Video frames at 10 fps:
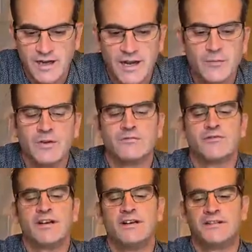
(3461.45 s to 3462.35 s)
I will
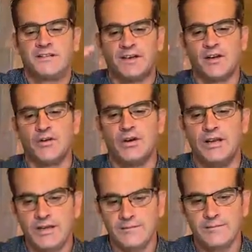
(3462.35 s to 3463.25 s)
read
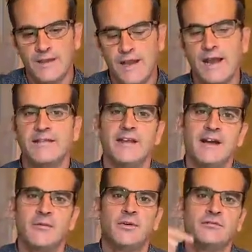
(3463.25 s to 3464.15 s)
slowly and then
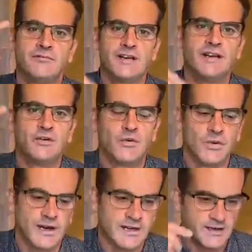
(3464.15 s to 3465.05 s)
I will read
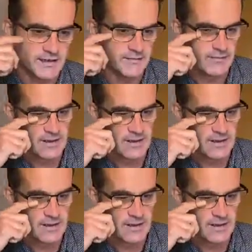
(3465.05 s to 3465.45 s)
quickly.